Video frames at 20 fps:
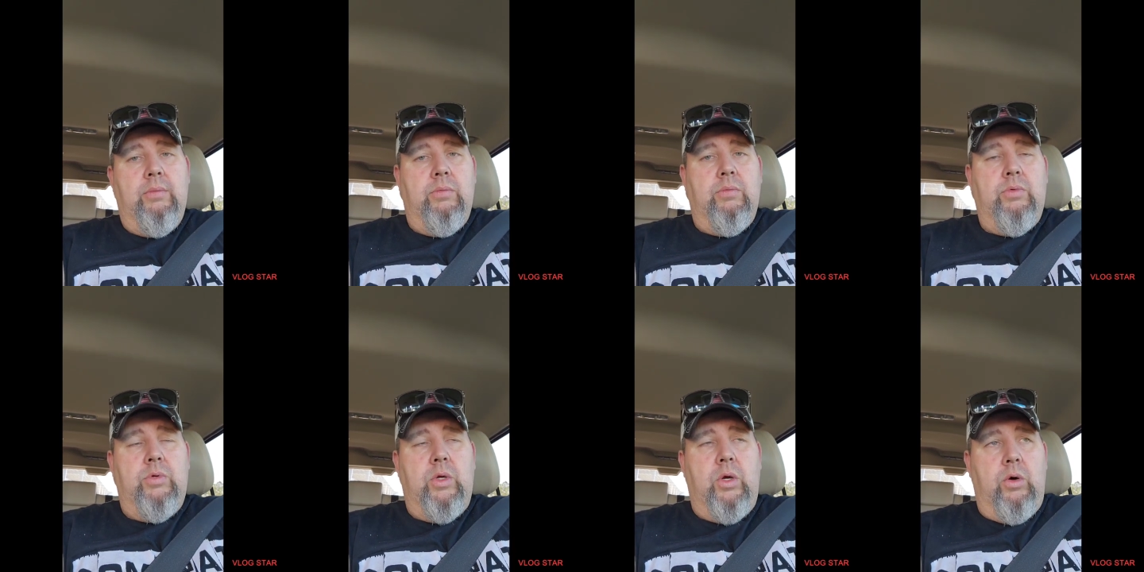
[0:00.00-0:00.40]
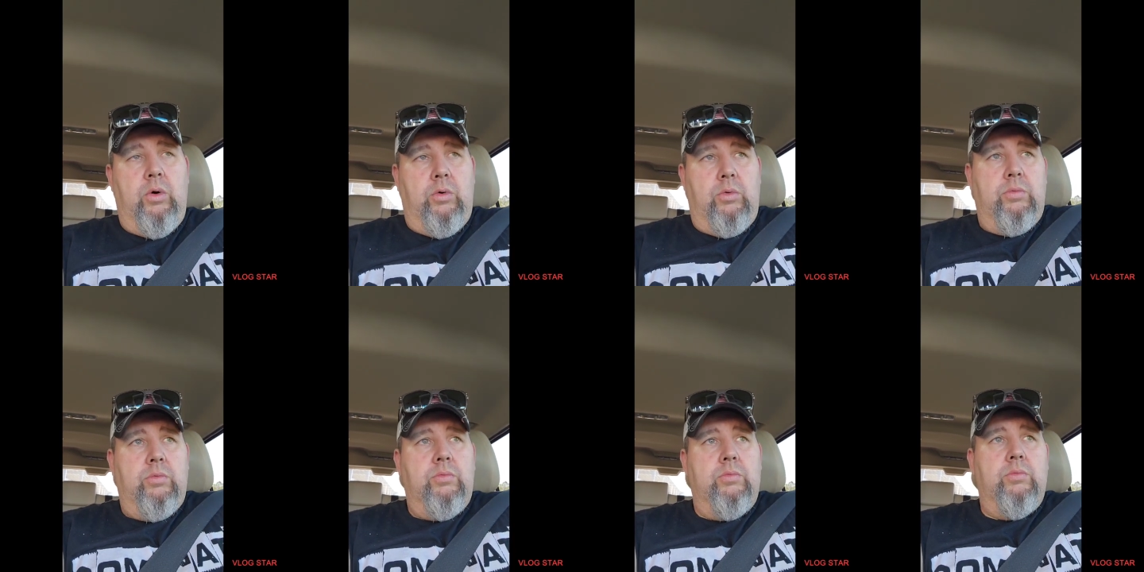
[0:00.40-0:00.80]

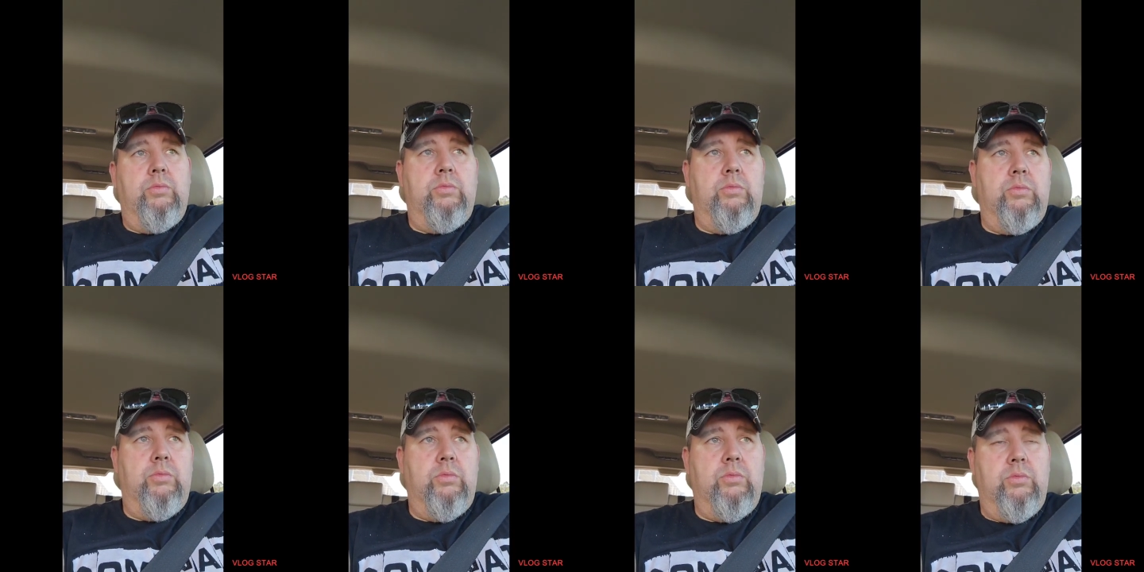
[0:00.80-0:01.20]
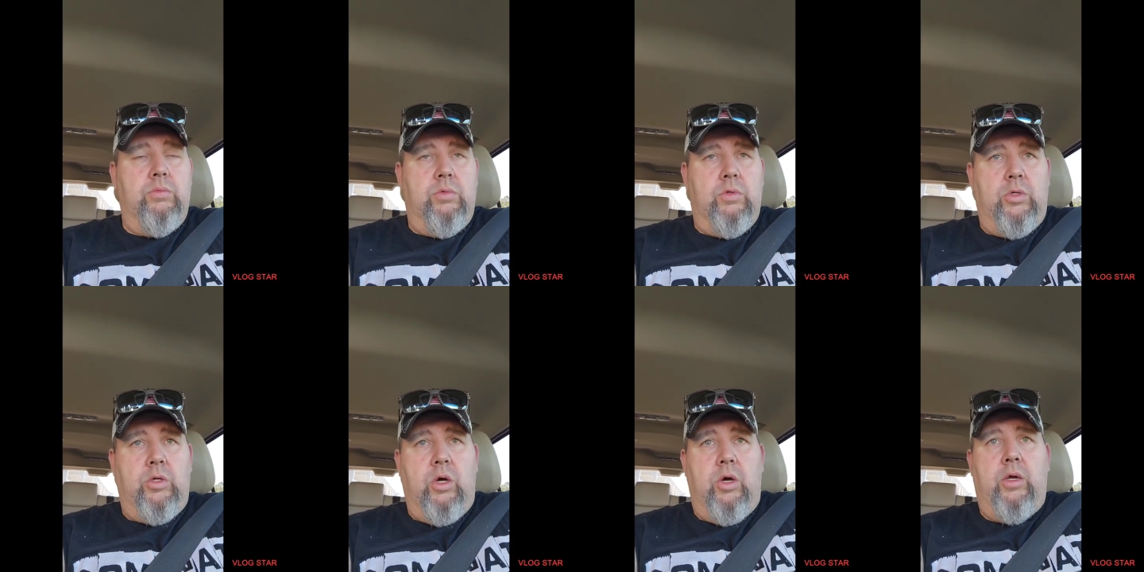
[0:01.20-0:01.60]
So
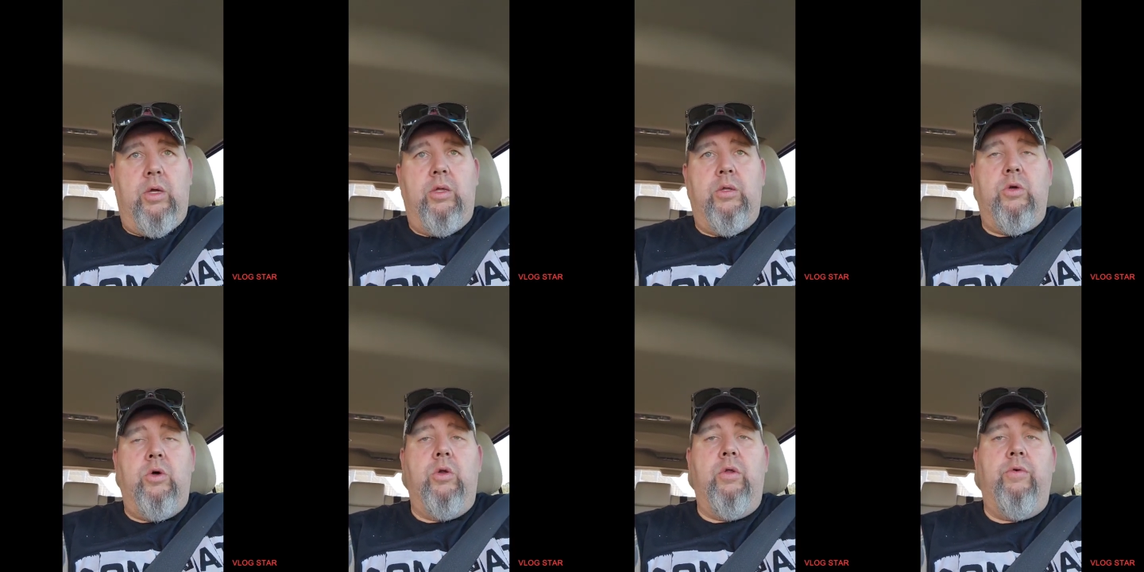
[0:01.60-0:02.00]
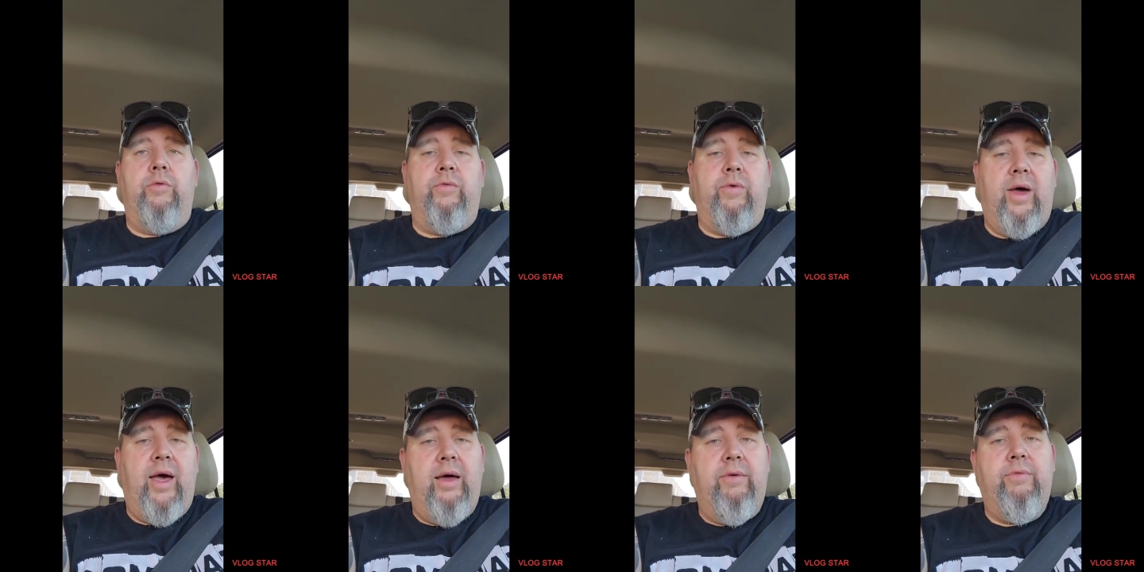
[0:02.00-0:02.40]
you're talking total of
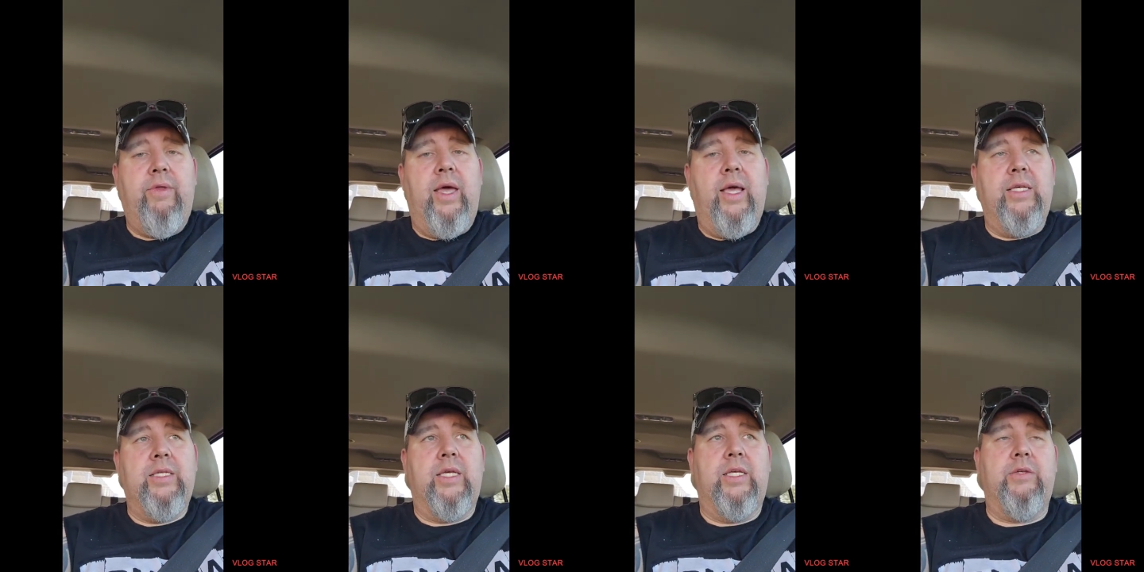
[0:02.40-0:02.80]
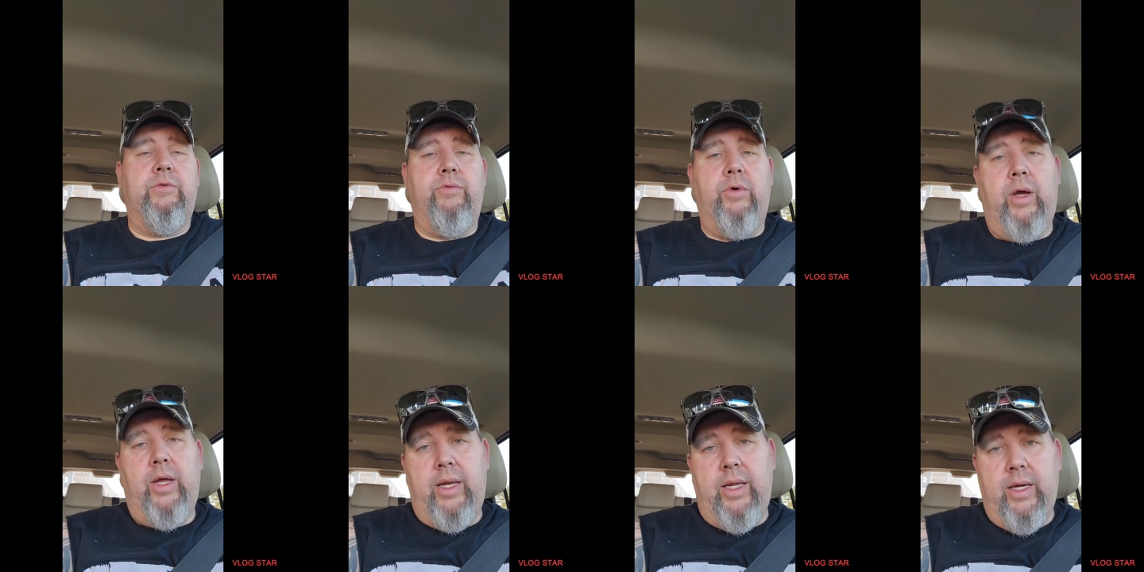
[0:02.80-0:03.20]
5 days as of
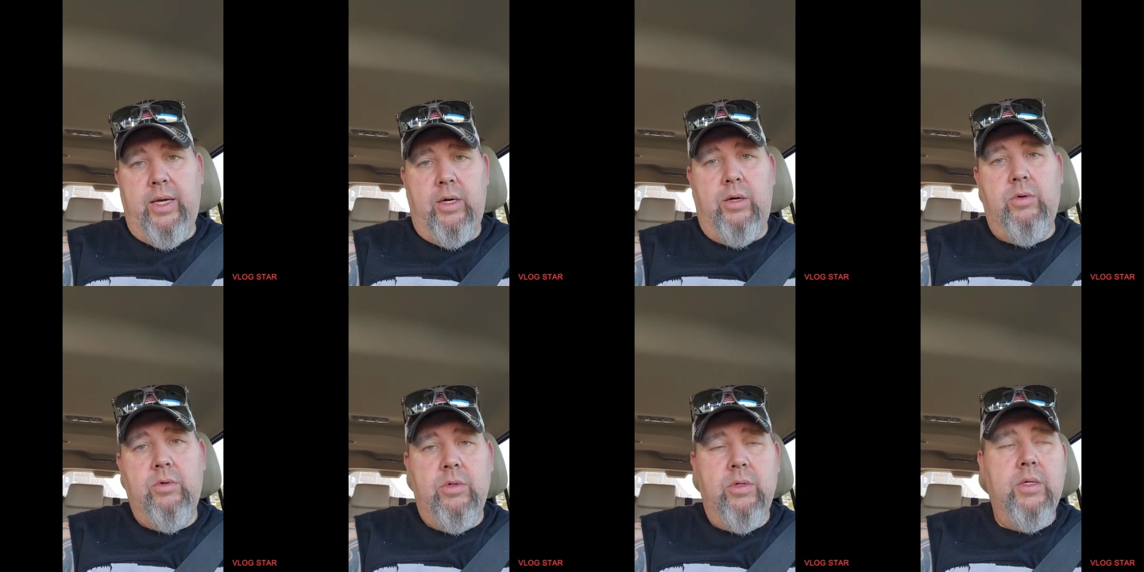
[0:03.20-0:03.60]
right now,